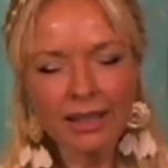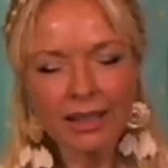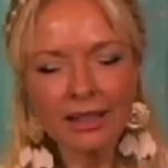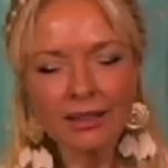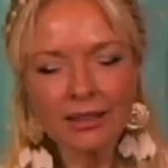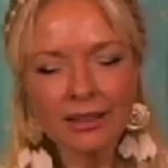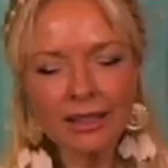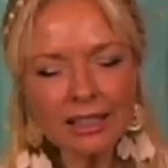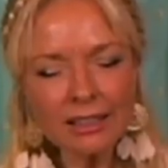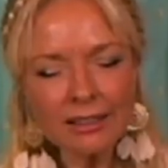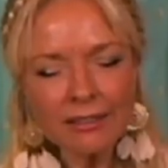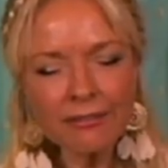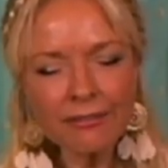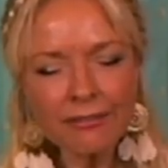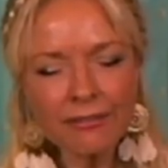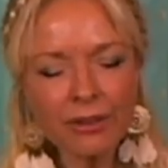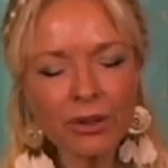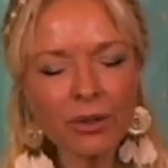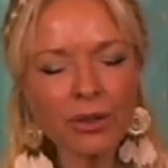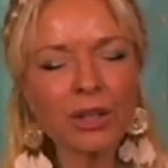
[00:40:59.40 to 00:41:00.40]
A
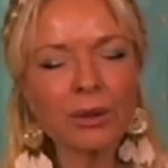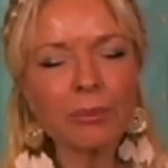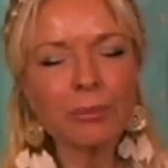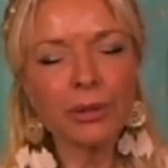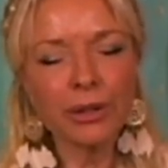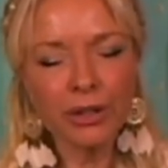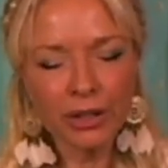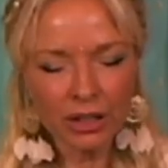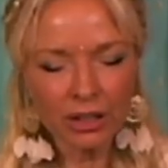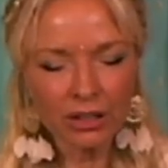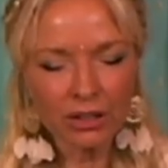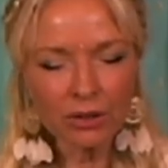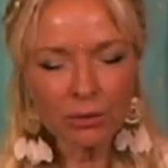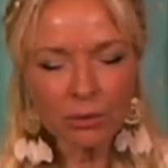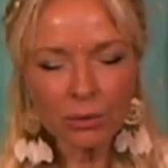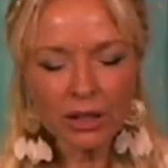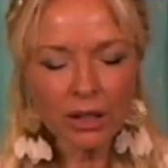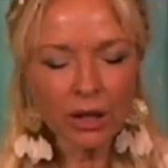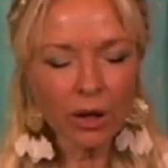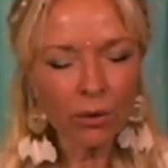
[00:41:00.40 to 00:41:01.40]
thief or a burglar
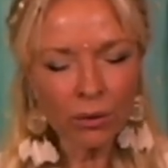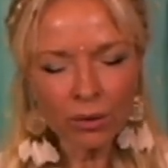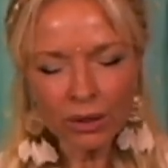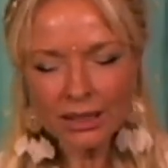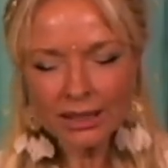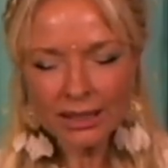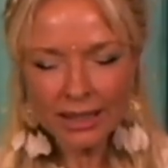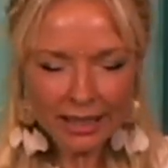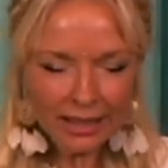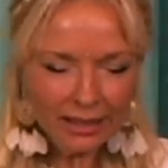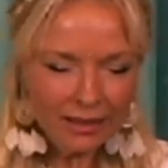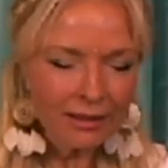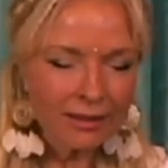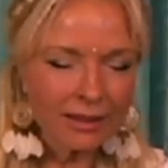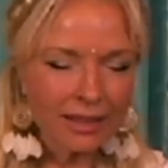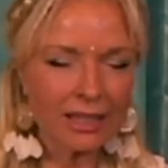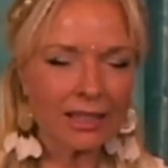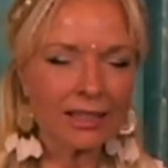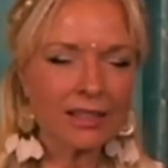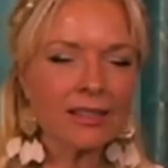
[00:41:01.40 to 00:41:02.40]
will only take
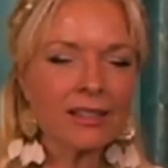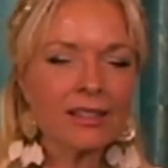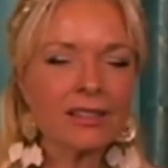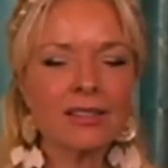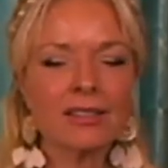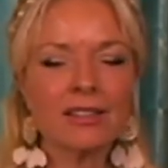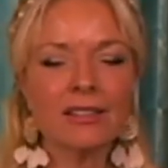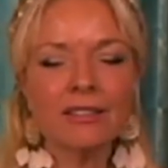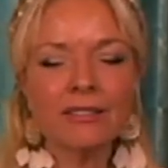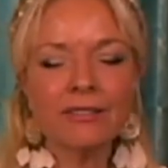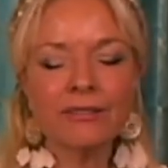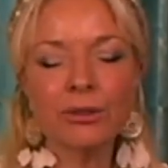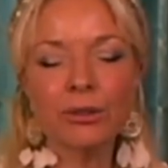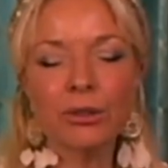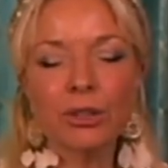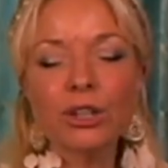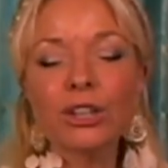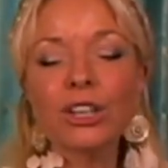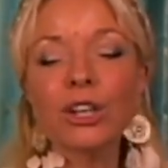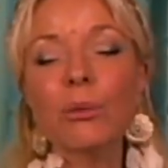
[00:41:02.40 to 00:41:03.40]
things if
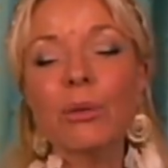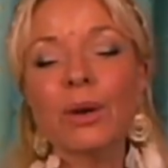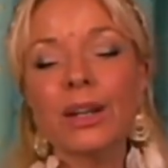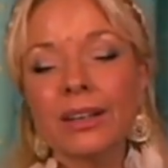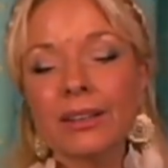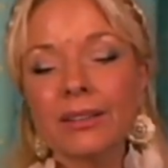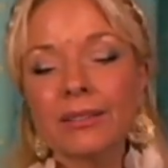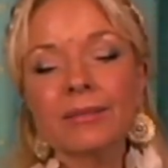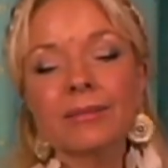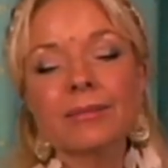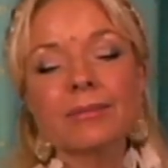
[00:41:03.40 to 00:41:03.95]
you look away.